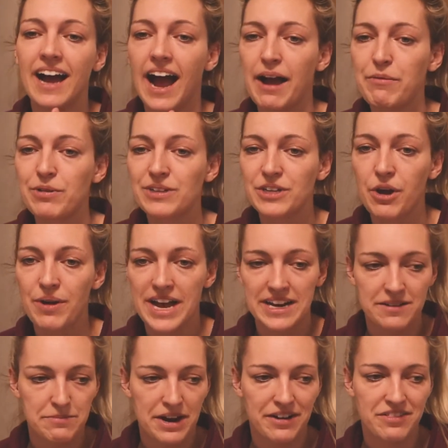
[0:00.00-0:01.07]
I will go
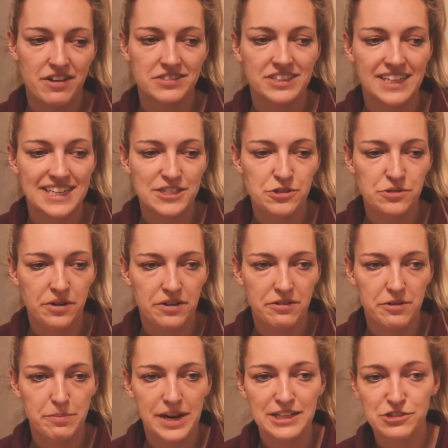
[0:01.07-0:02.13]
ahead and marathon the last
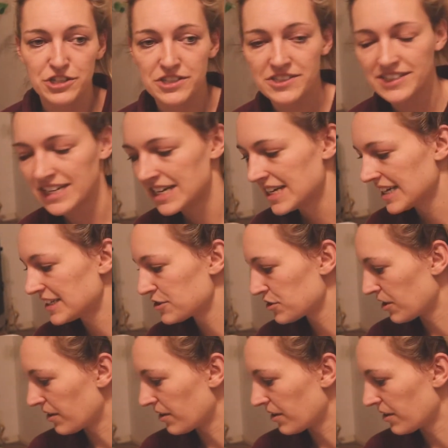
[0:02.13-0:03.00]
200 pages. It's